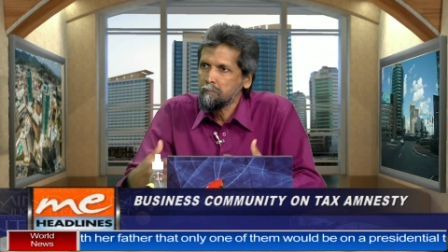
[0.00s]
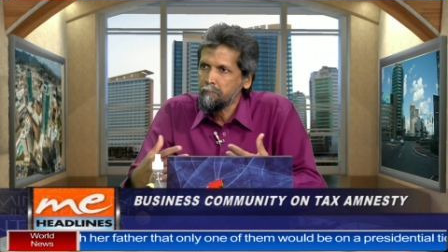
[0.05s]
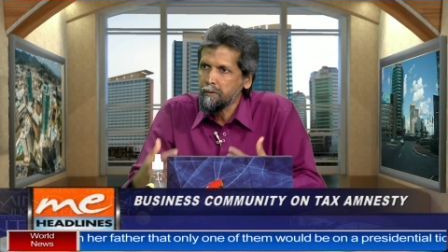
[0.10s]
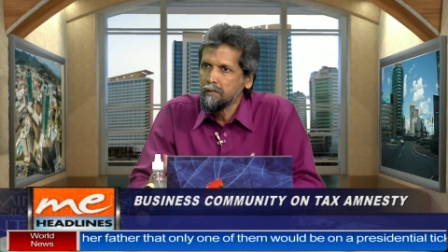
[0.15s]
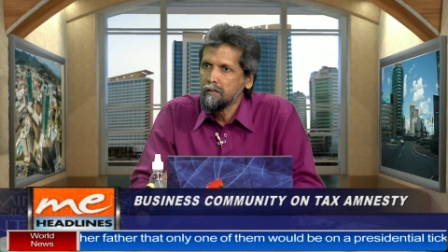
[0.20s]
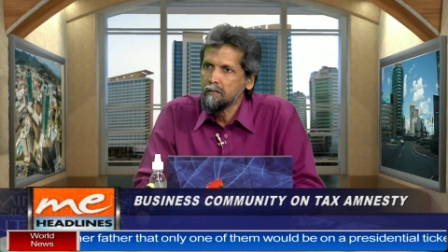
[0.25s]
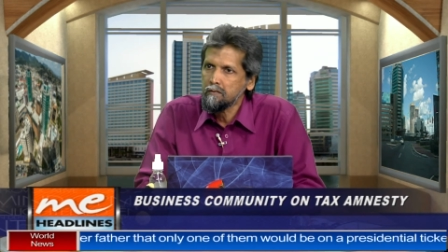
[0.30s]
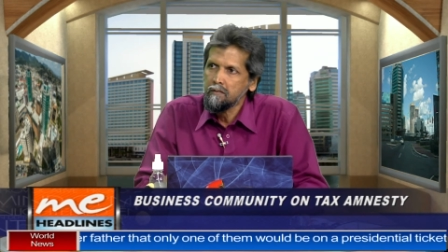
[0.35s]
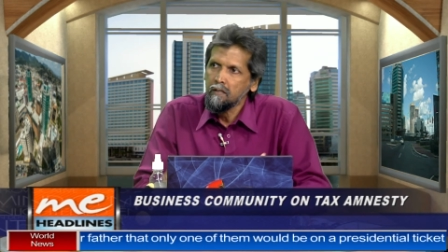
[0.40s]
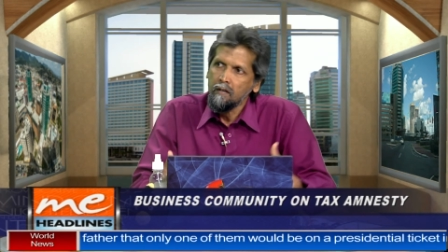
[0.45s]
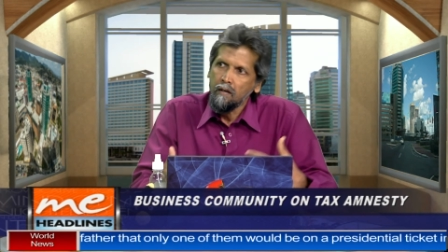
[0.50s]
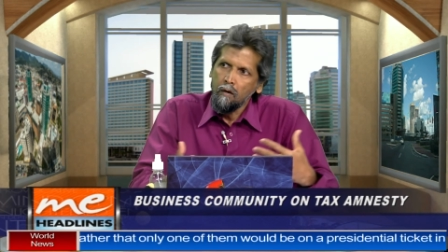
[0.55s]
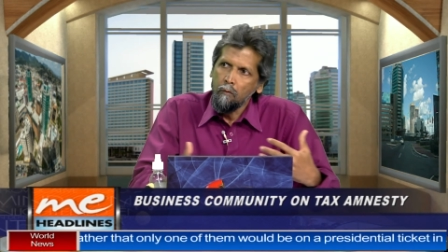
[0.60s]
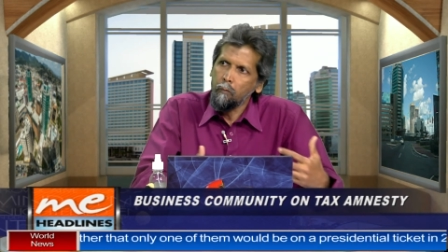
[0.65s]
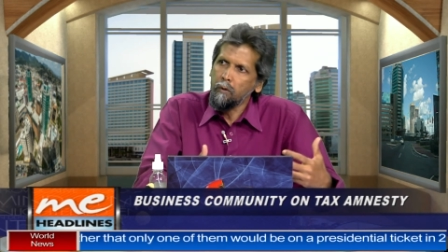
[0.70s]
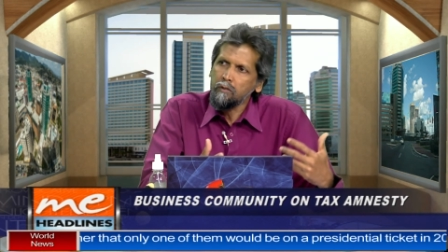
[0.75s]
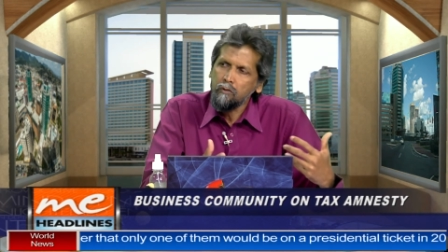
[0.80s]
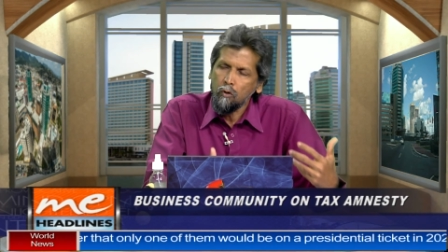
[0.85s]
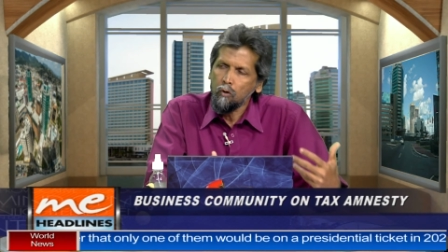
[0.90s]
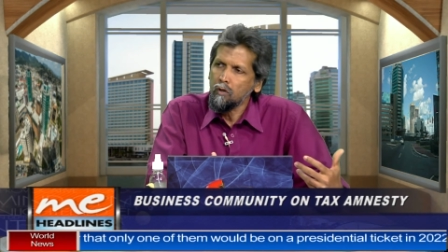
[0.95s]
Because
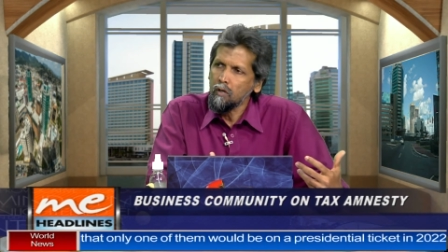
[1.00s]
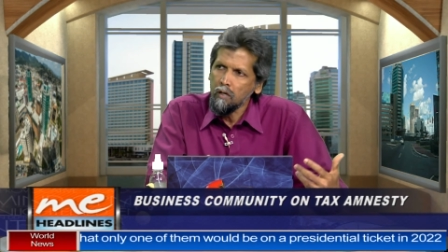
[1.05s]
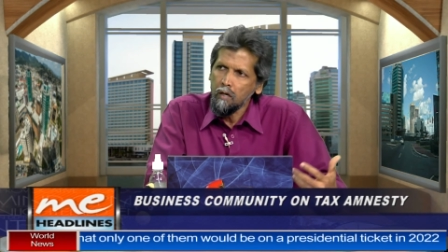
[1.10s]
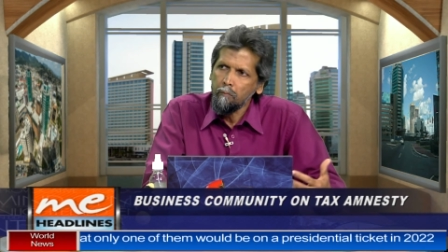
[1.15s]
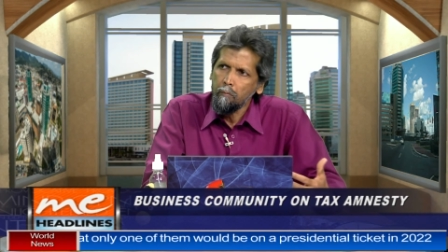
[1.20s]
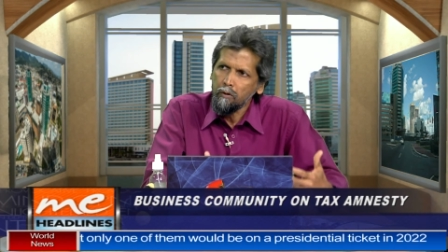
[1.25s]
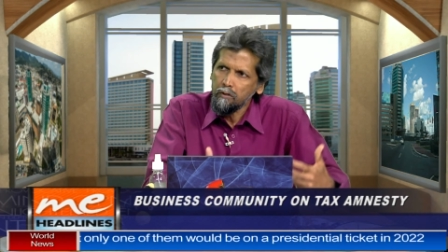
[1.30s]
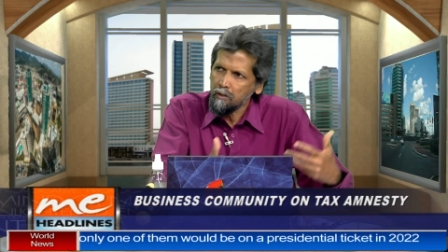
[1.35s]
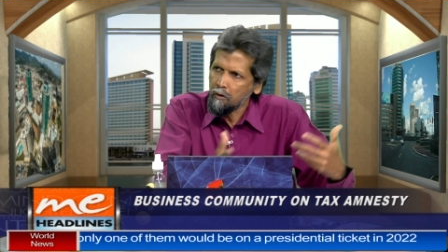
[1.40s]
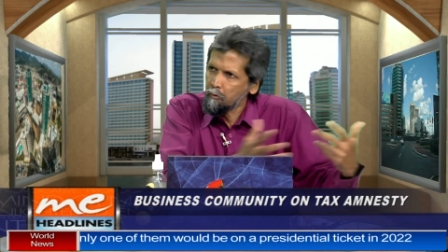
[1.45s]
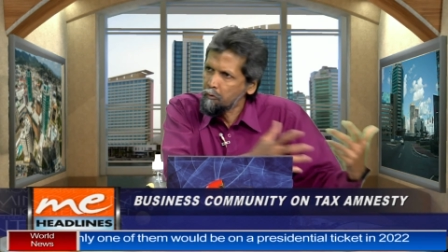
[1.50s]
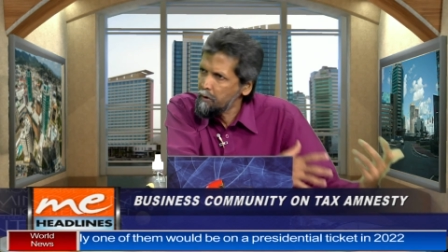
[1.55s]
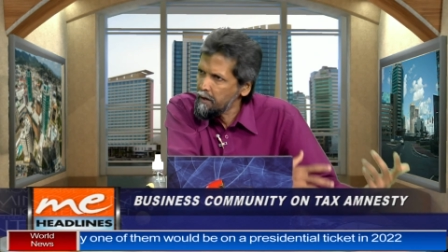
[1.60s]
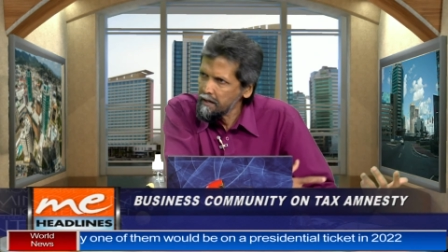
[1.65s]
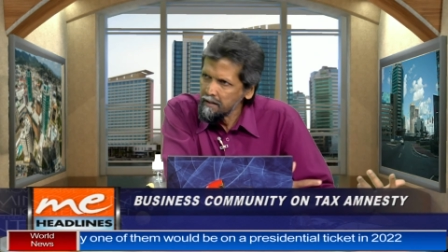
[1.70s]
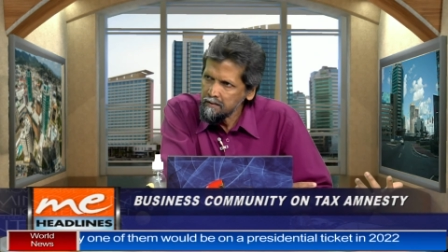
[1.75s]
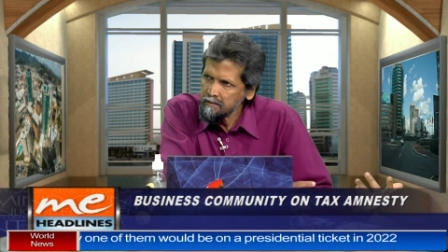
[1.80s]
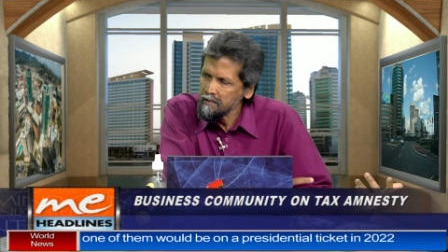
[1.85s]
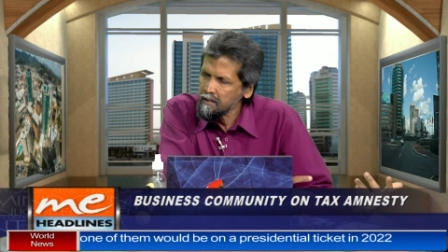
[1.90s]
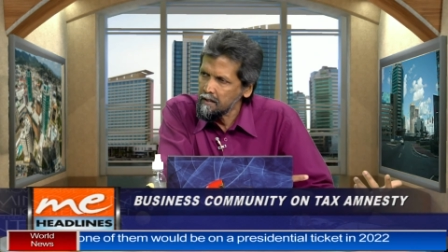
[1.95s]
we're talking about
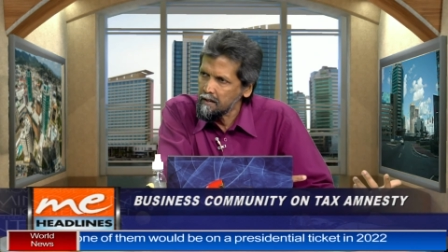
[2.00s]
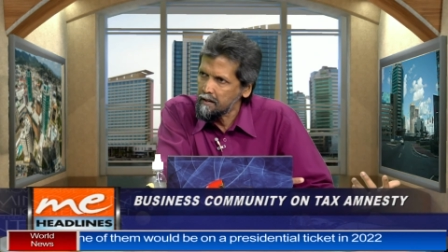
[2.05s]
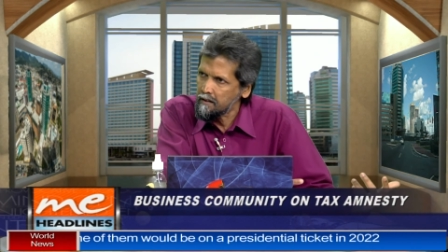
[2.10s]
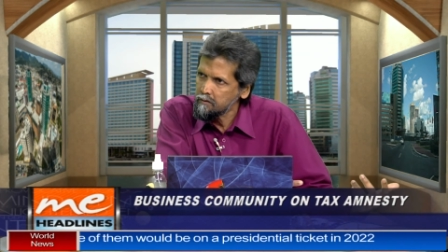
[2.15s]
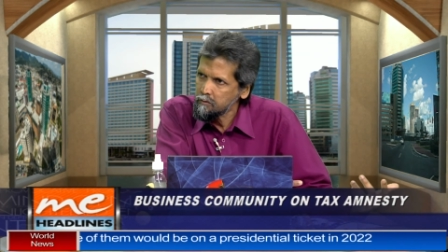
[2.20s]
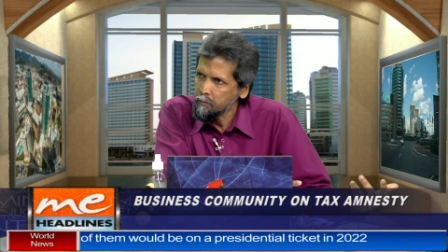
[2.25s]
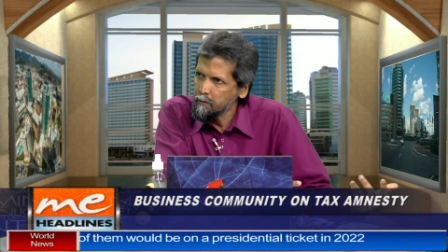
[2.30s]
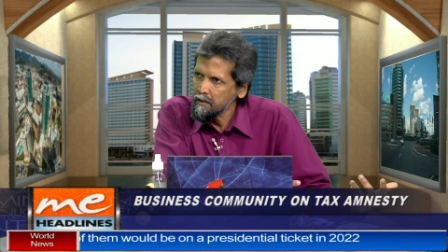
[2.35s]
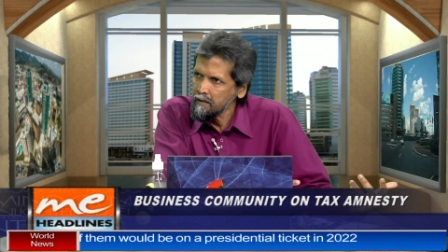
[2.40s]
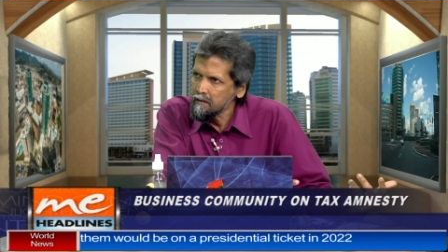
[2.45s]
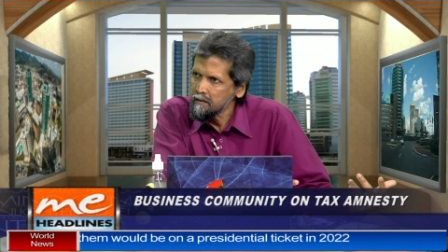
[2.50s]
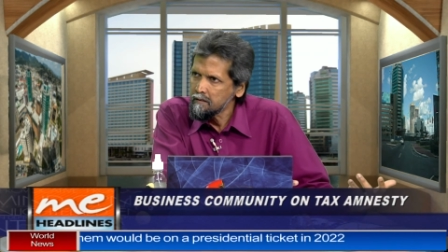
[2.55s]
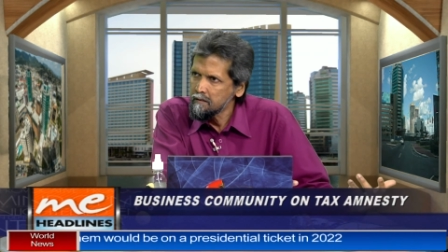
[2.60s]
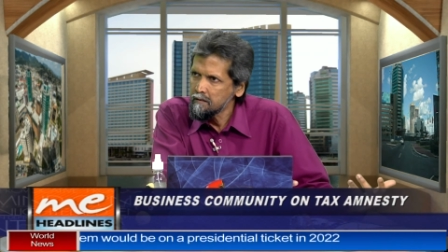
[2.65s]
arrears here, aren't we?